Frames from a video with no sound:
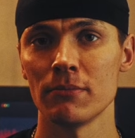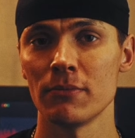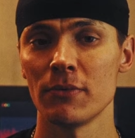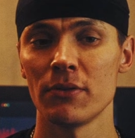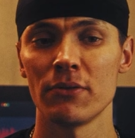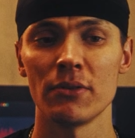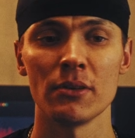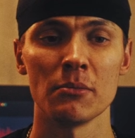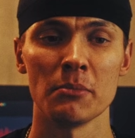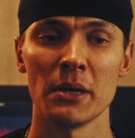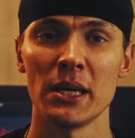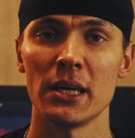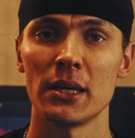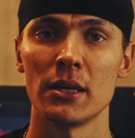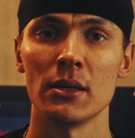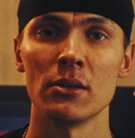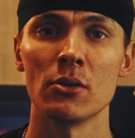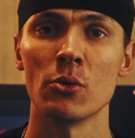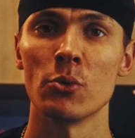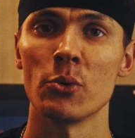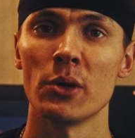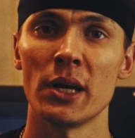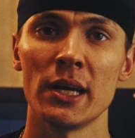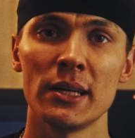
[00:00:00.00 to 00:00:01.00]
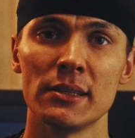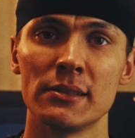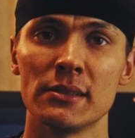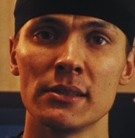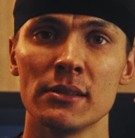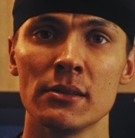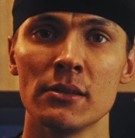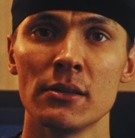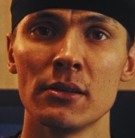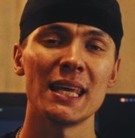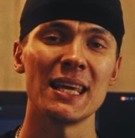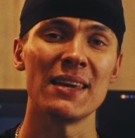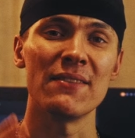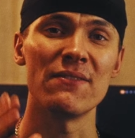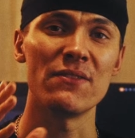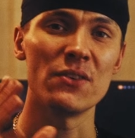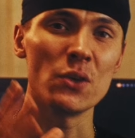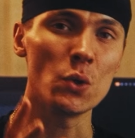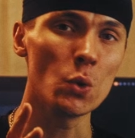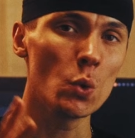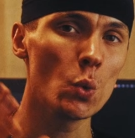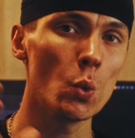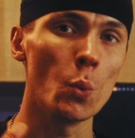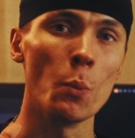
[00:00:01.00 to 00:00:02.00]
filmmaking or editing. If
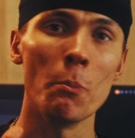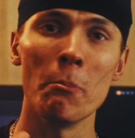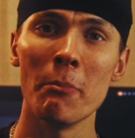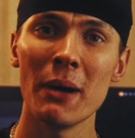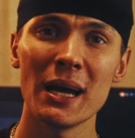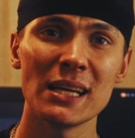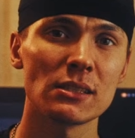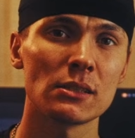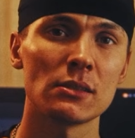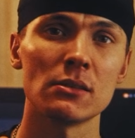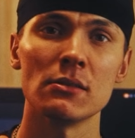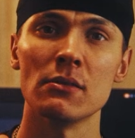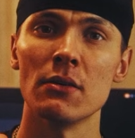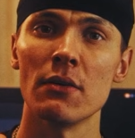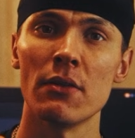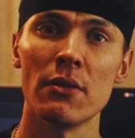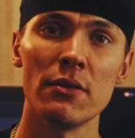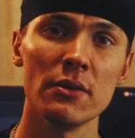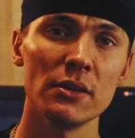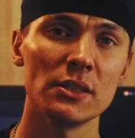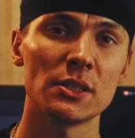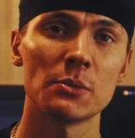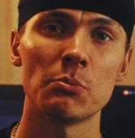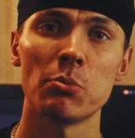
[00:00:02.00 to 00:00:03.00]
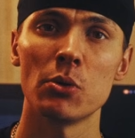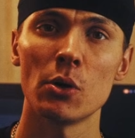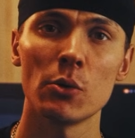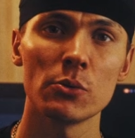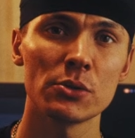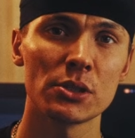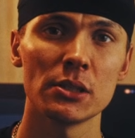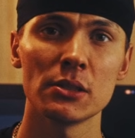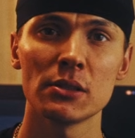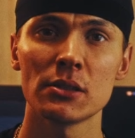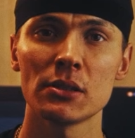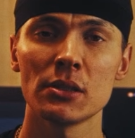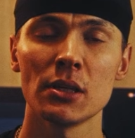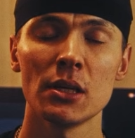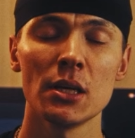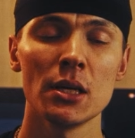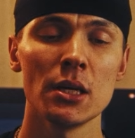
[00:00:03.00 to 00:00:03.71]
you master this process,